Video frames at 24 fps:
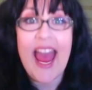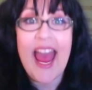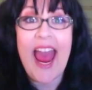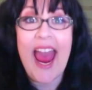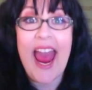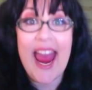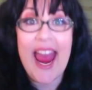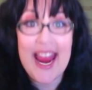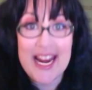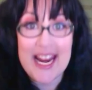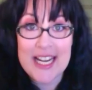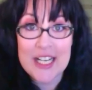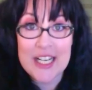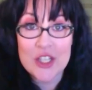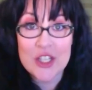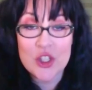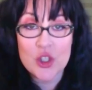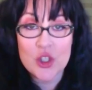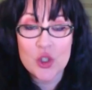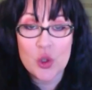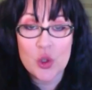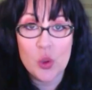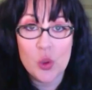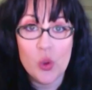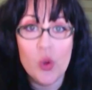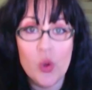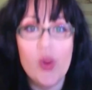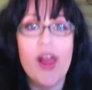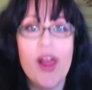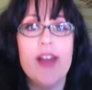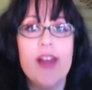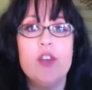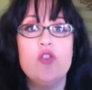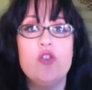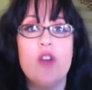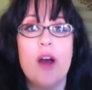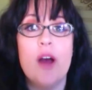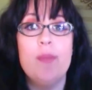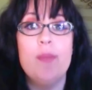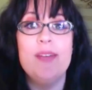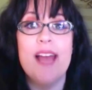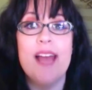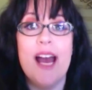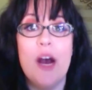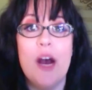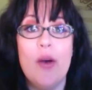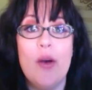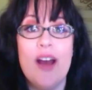hated school and dropped
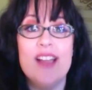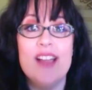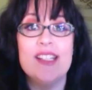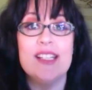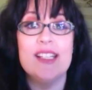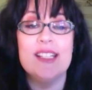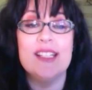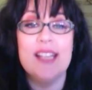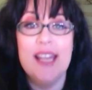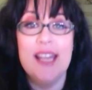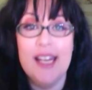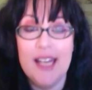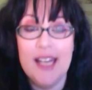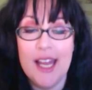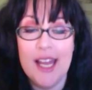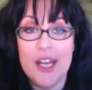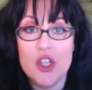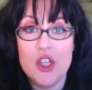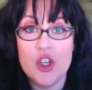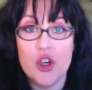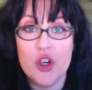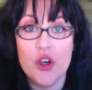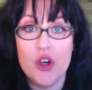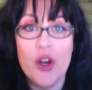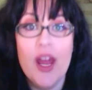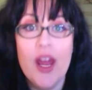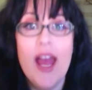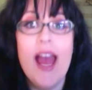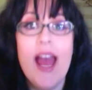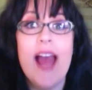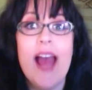out as a teenager